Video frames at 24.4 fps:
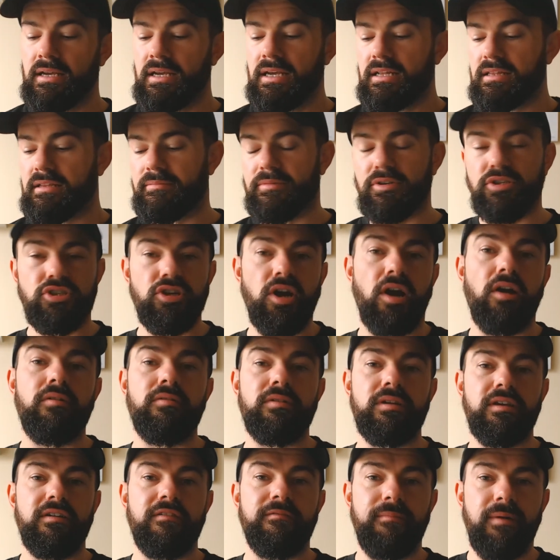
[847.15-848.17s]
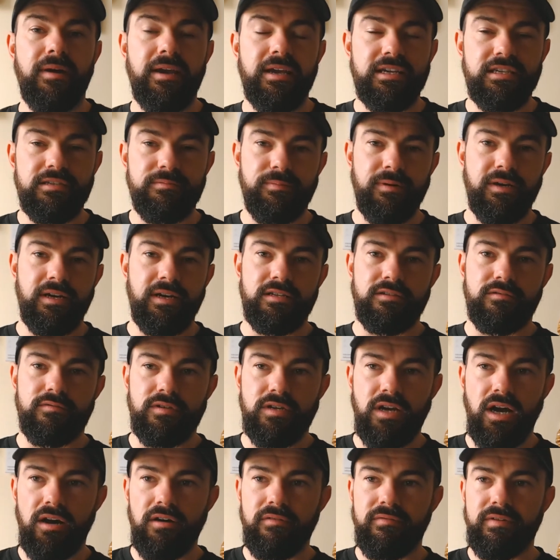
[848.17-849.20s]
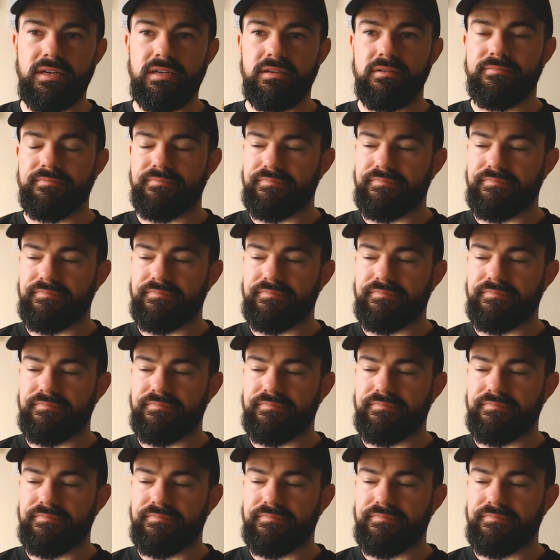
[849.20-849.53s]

the majority of my experience with COVID.